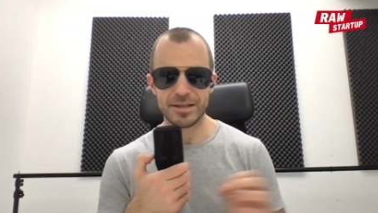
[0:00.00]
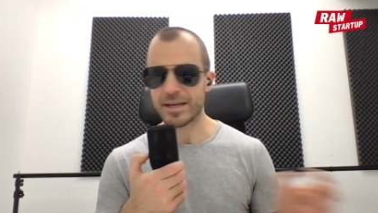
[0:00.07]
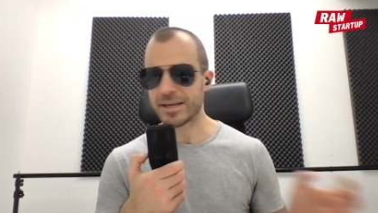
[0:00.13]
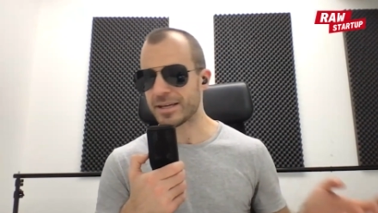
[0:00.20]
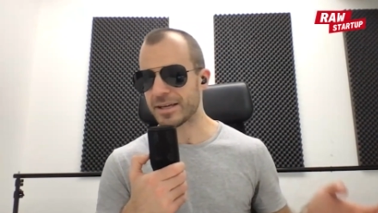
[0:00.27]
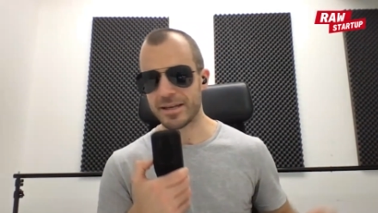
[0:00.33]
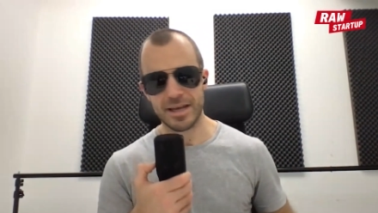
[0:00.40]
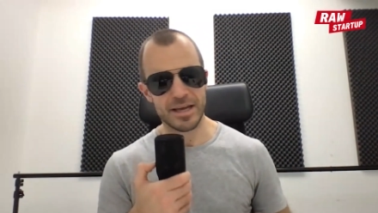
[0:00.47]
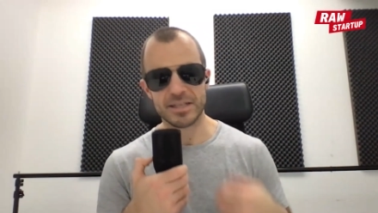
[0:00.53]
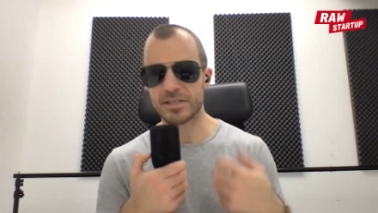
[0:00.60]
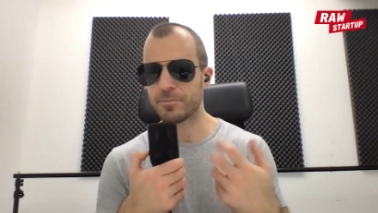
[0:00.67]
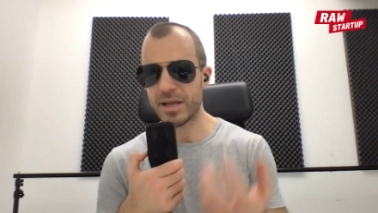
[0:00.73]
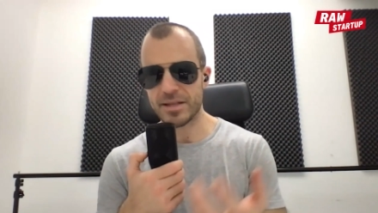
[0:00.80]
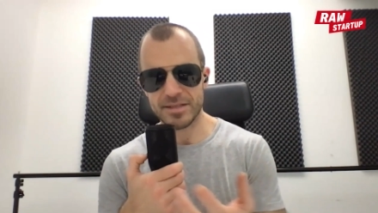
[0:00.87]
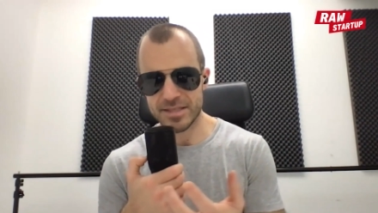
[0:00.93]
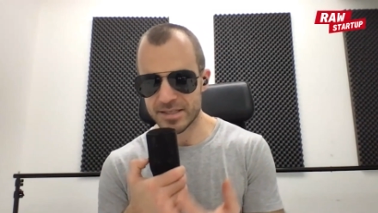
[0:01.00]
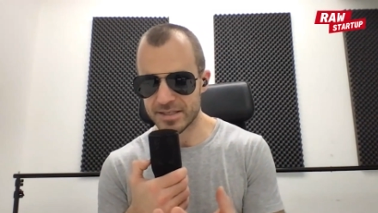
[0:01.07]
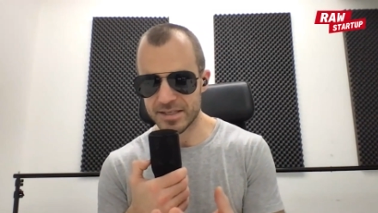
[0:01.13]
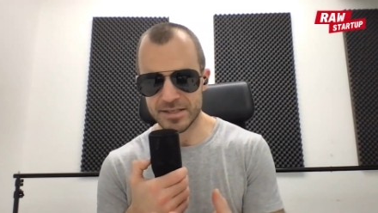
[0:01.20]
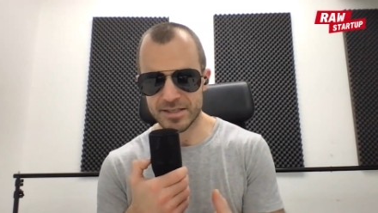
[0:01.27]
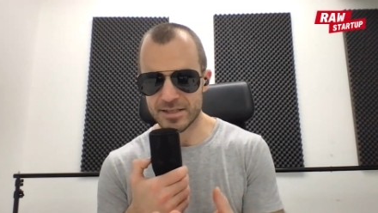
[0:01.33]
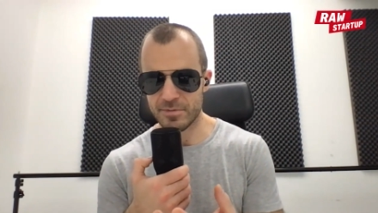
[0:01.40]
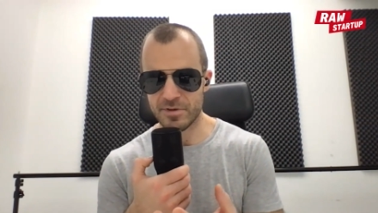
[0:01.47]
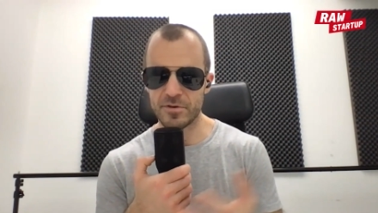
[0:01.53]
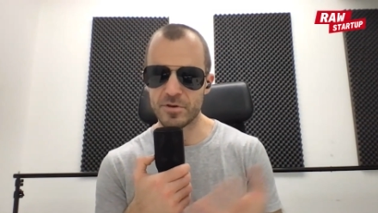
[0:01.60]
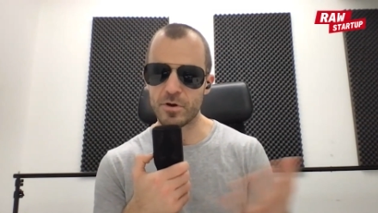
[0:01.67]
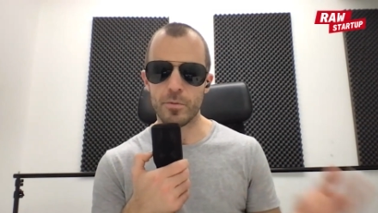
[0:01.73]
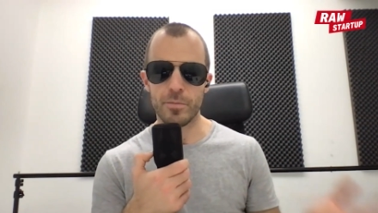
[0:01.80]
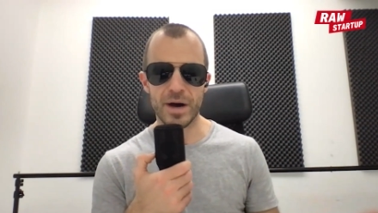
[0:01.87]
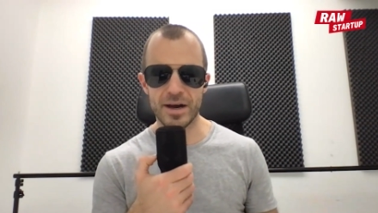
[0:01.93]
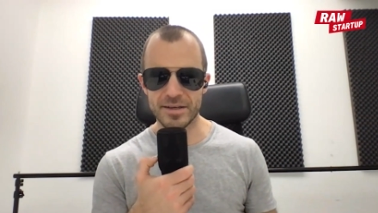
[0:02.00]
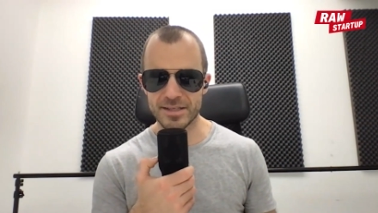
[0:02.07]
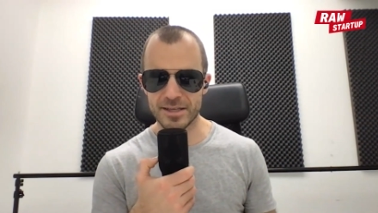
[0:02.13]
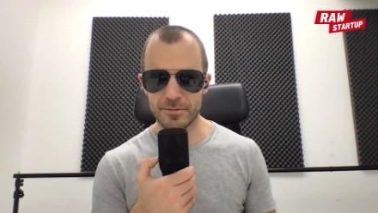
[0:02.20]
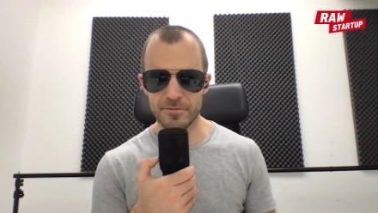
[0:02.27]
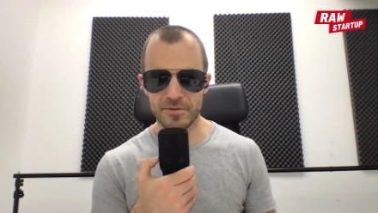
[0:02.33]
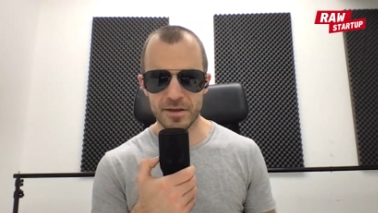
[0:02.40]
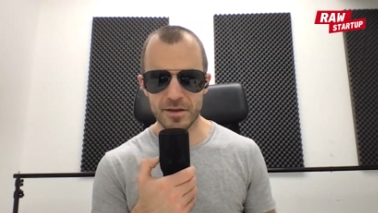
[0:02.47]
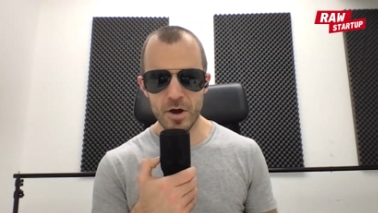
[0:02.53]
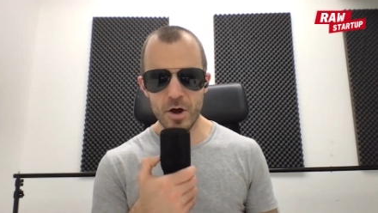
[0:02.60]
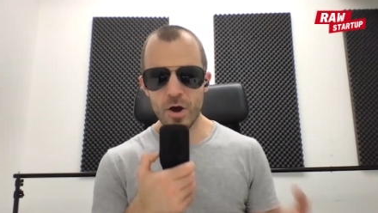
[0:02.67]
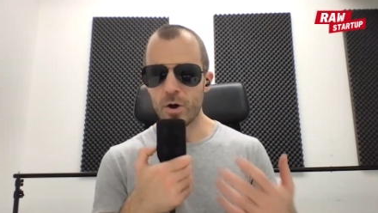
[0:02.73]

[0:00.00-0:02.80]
like an expense system if you go buy something.